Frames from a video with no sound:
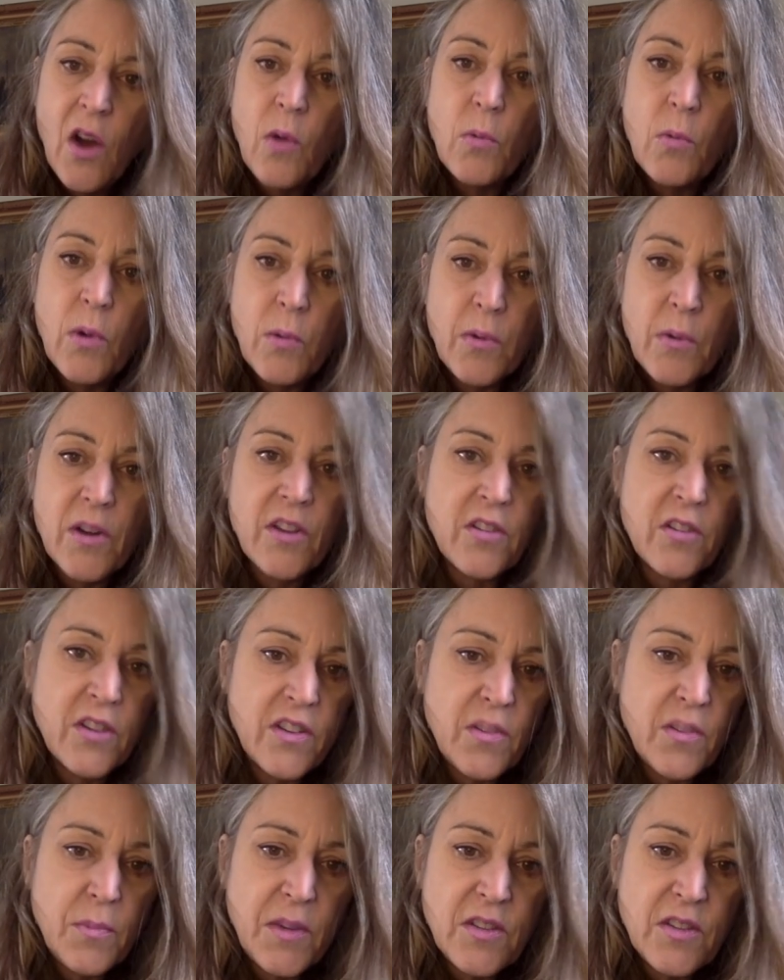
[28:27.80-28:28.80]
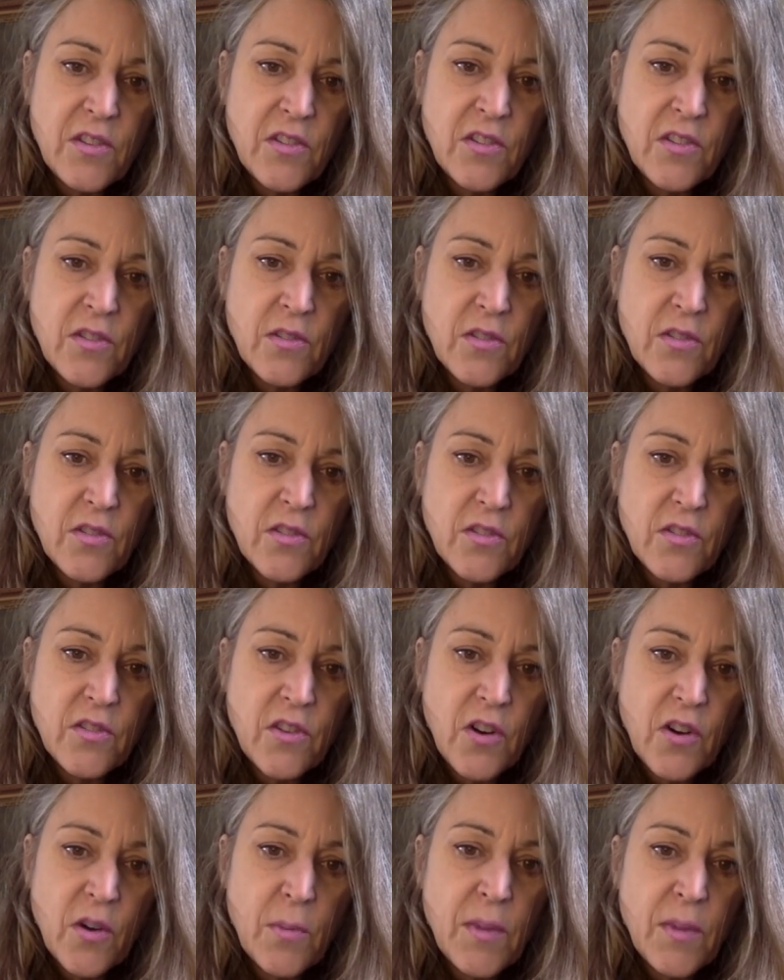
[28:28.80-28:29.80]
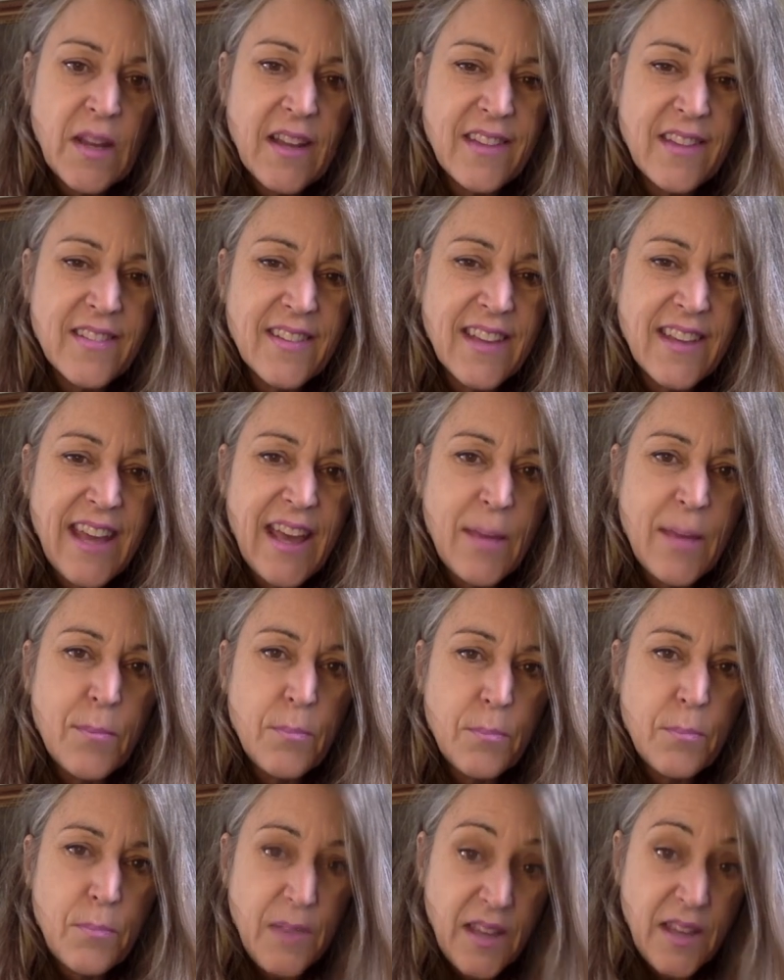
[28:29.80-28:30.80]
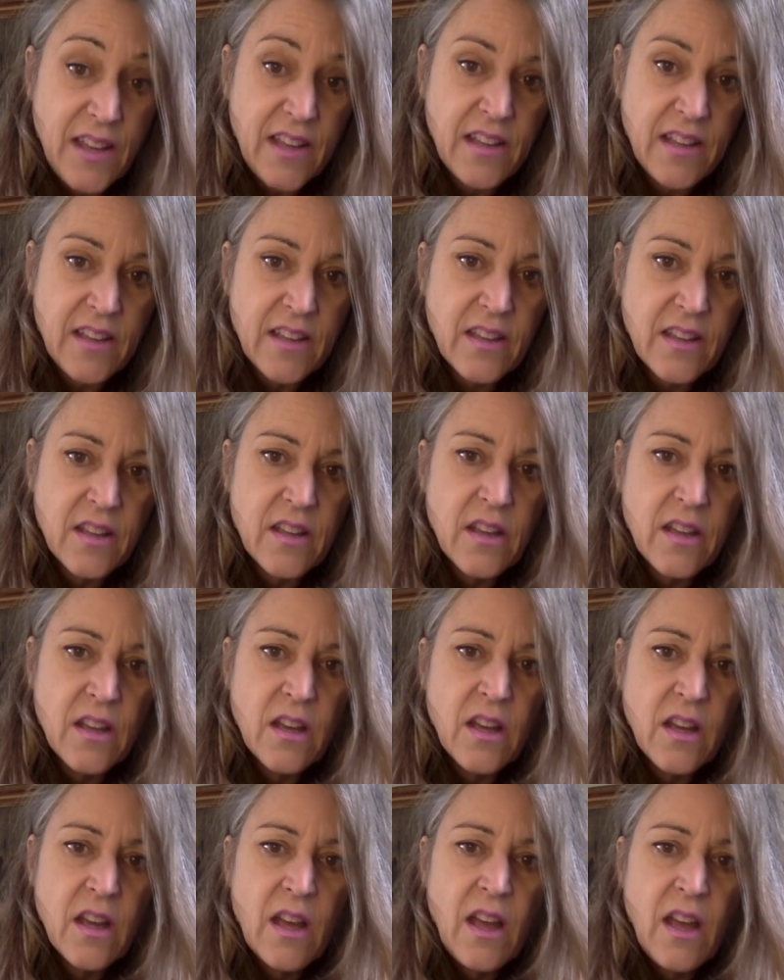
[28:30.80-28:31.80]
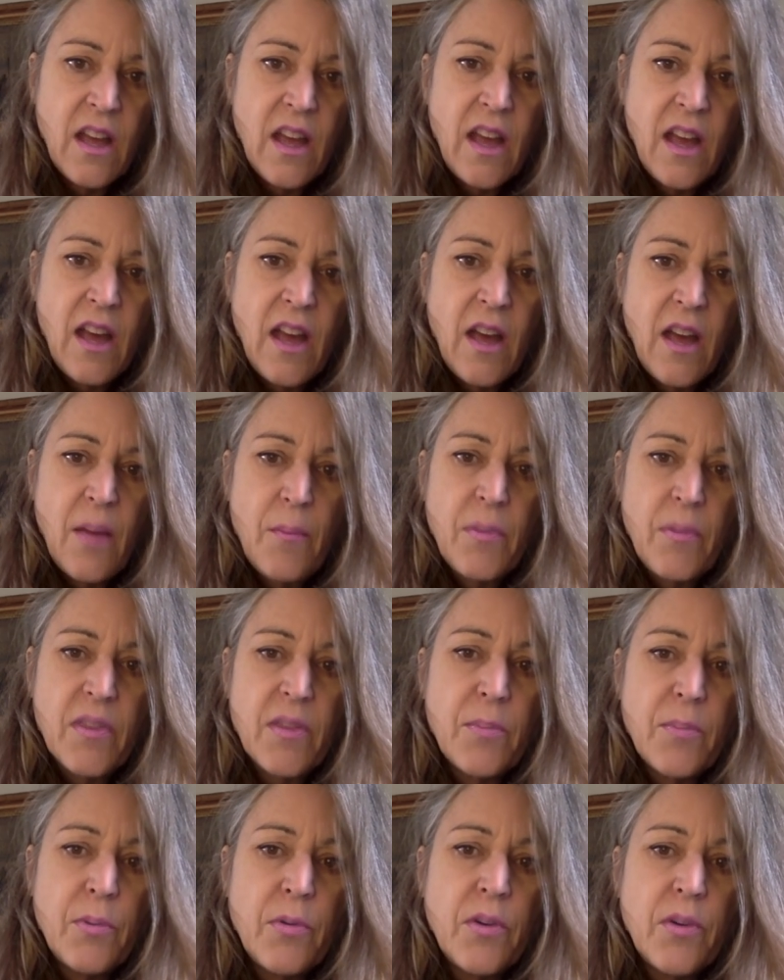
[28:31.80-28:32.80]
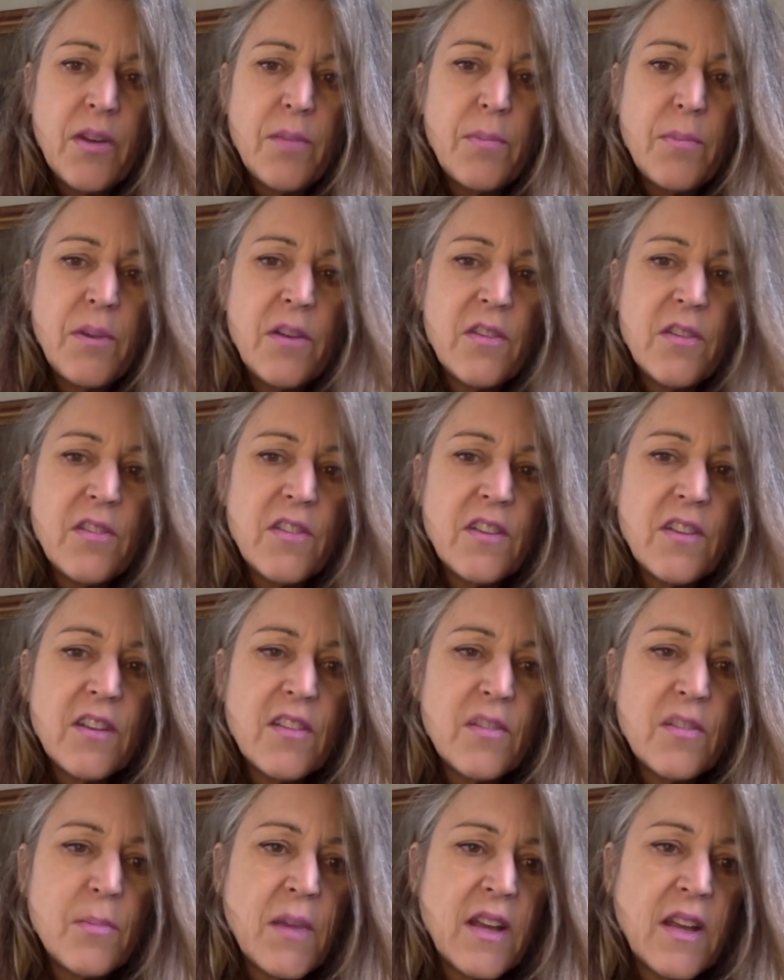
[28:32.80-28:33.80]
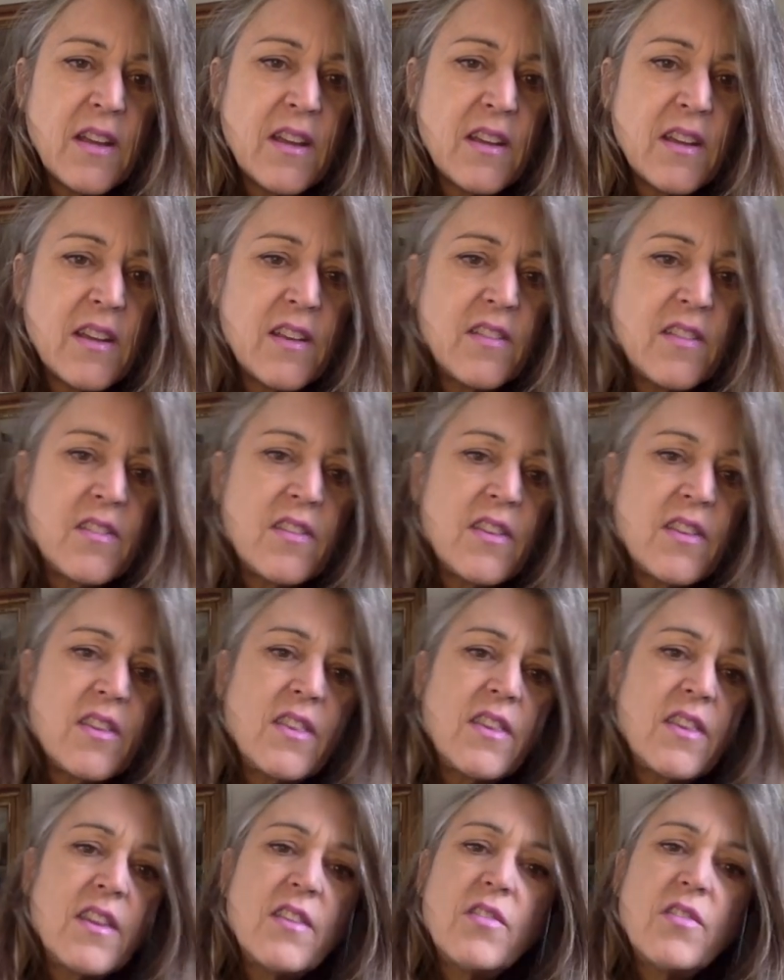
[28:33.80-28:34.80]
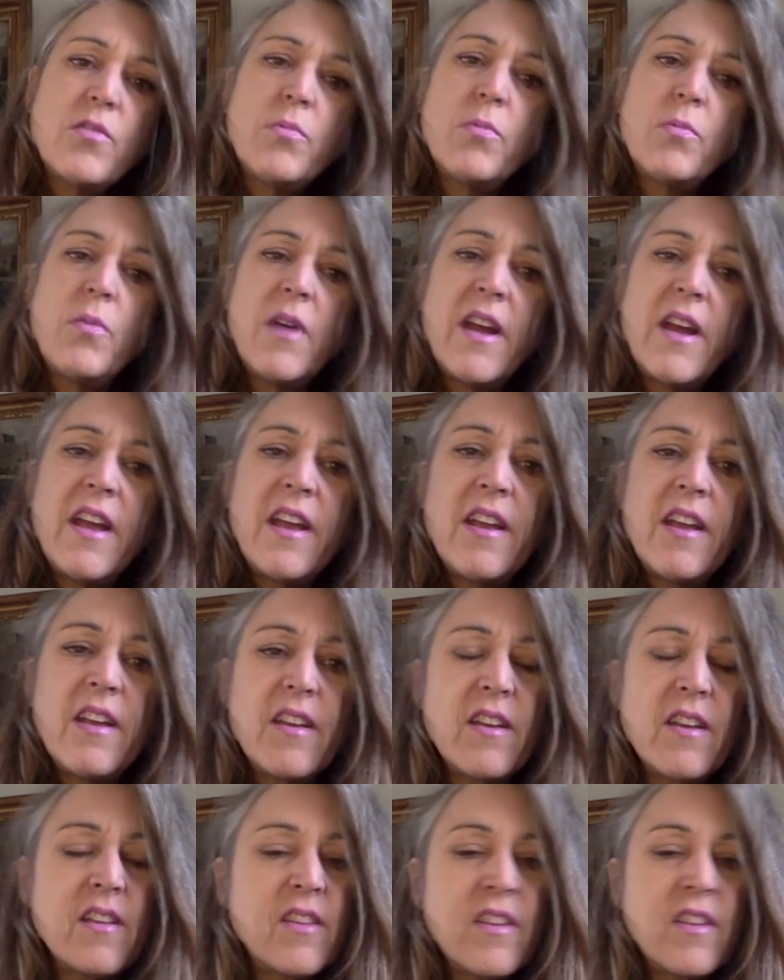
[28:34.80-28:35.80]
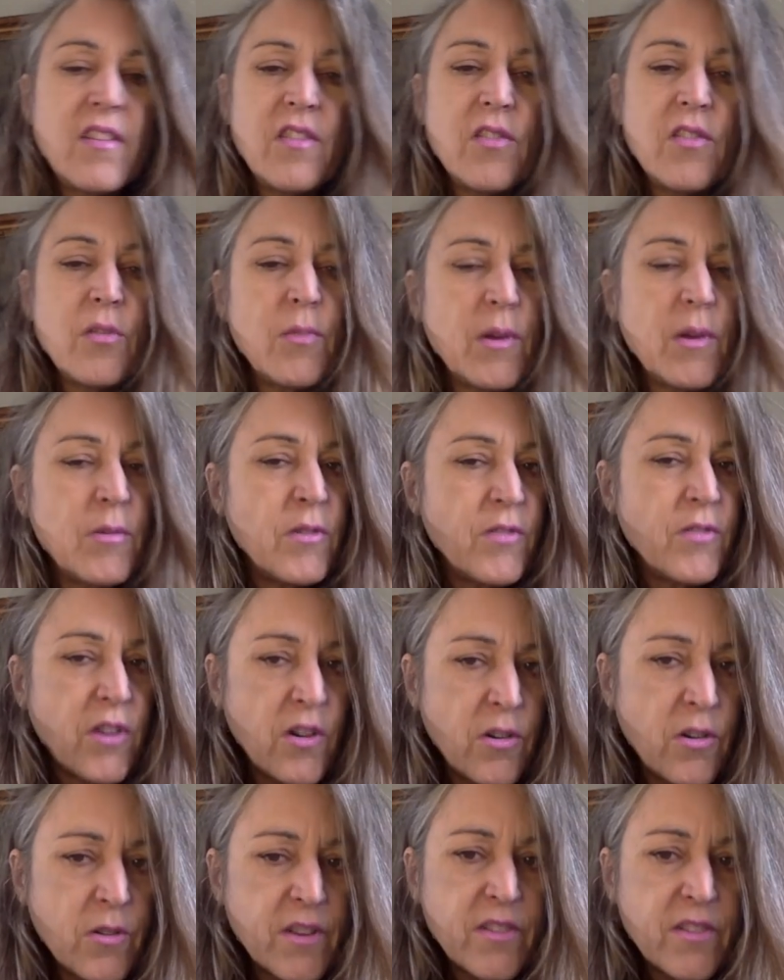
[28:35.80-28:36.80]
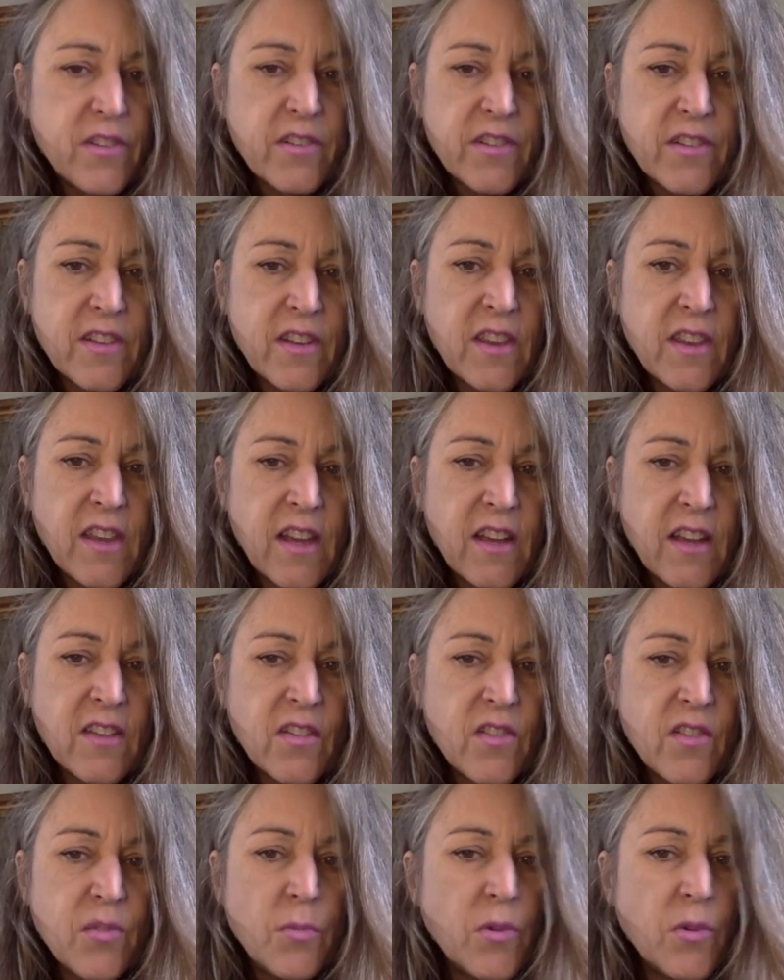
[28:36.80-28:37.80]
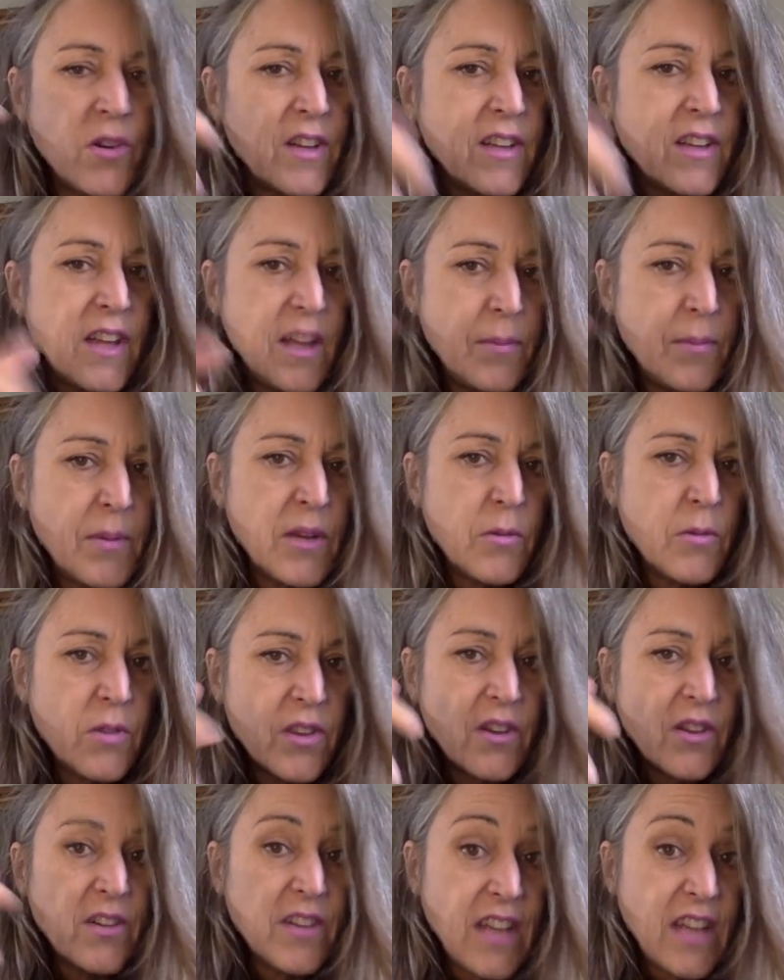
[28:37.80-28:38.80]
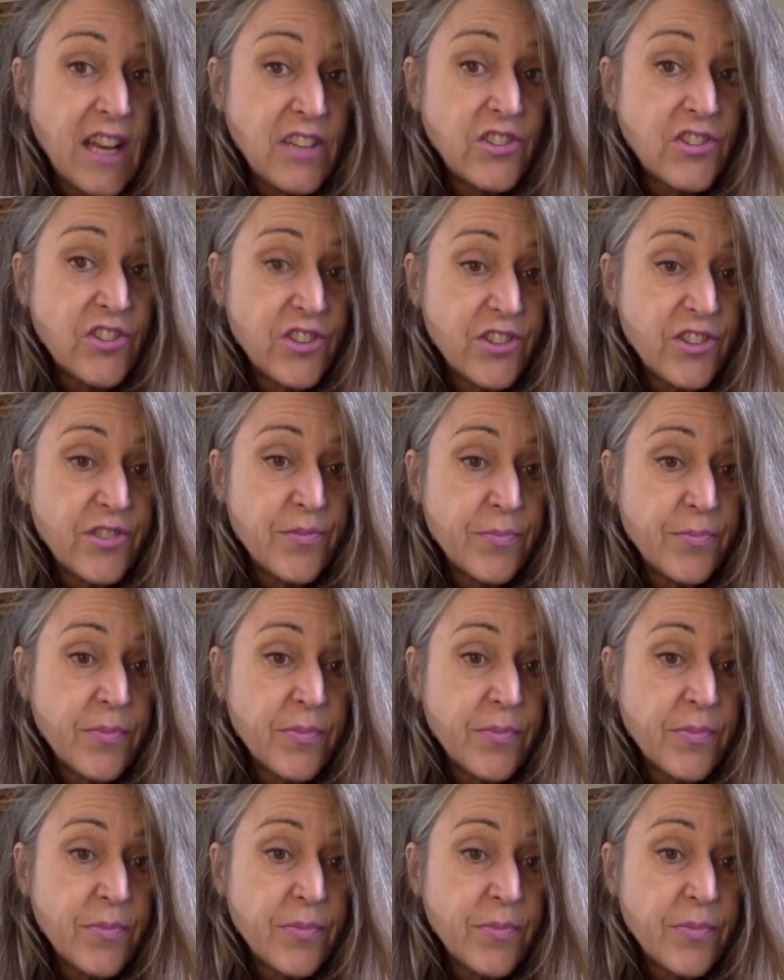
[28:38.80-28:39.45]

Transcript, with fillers: what we're going to be determining as game B. But the point Pirsig is making is that this way, this is the way we've always looked at things. It's more in keeping with our nature.